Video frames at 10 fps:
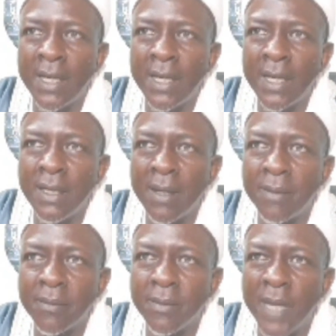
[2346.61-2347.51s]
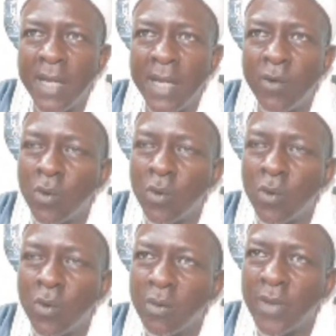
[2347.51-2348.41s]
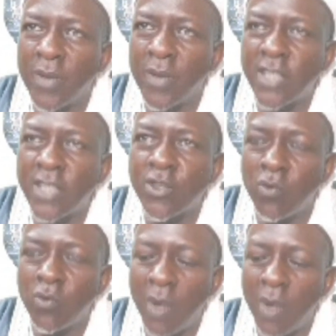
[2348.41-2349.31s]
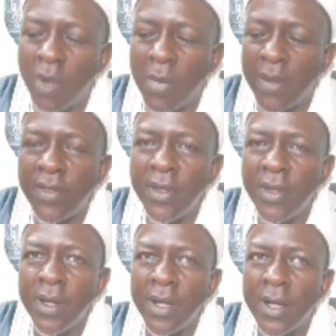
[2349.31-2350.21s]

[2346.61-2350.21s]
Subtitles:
and by the next 1 month,